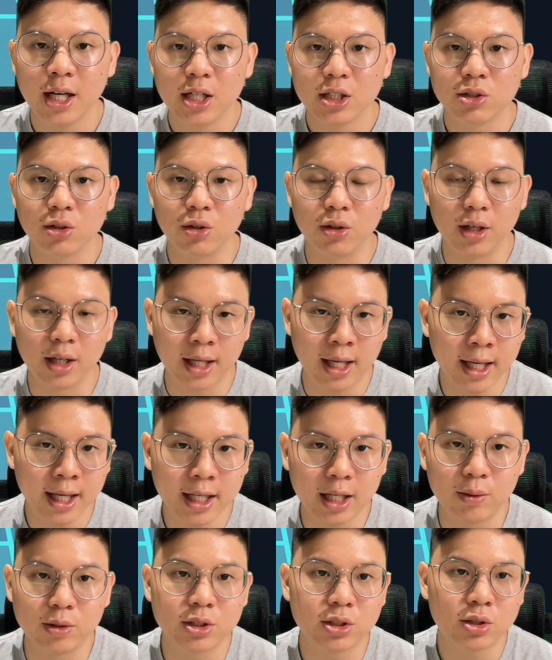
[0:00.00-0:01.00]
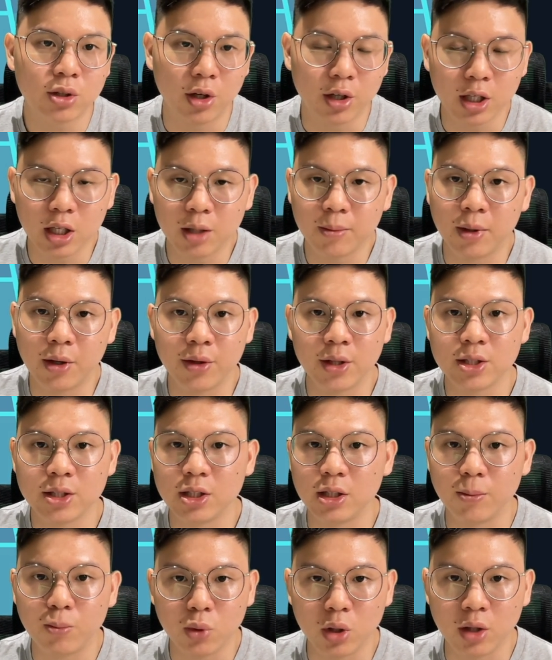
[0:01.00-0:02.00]
So again, I was talking about this in
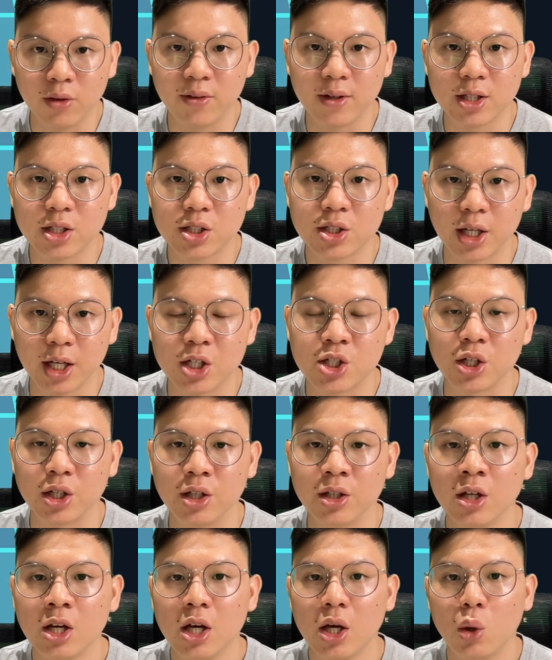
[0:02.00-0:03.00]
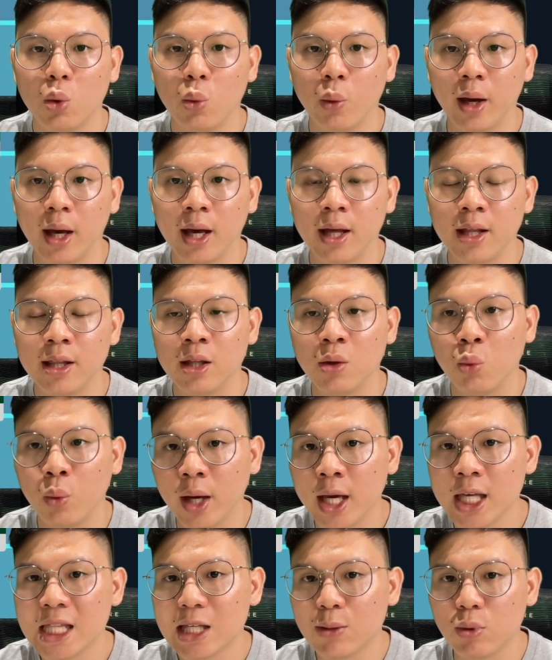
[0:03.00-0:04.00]
the previous section, where the
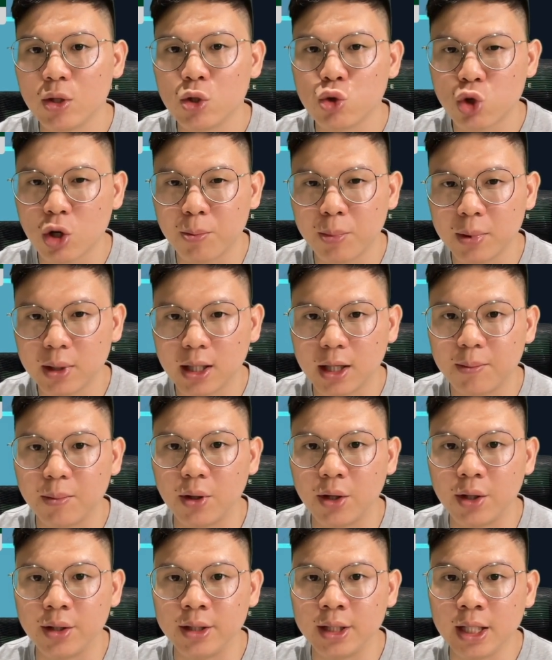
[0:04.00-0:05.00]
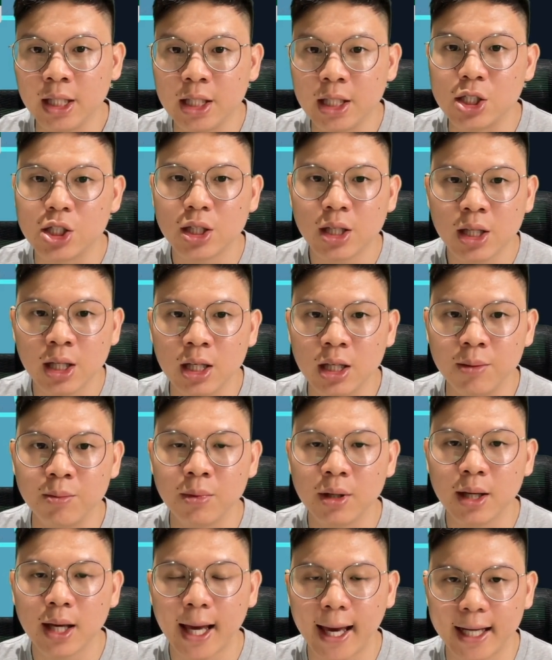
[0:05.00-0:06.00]
way that we triple up on each
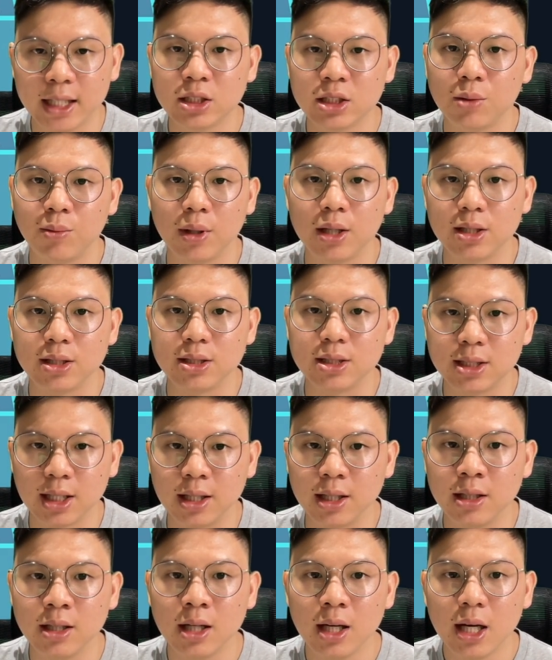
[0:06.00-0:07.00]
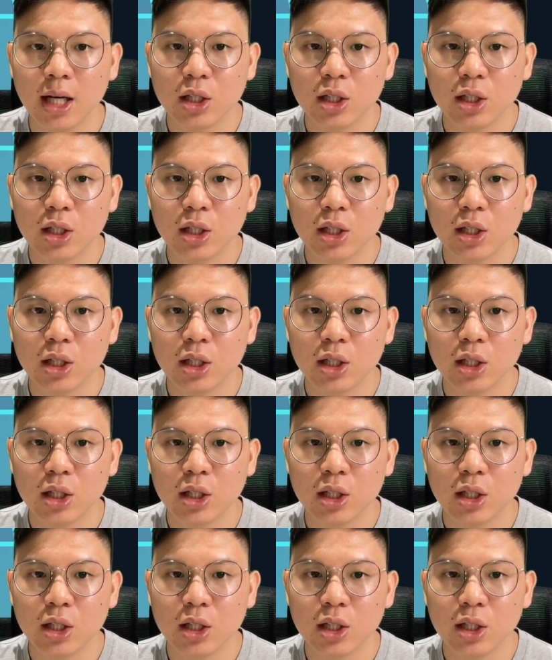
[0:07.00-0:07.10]
team has to be considered.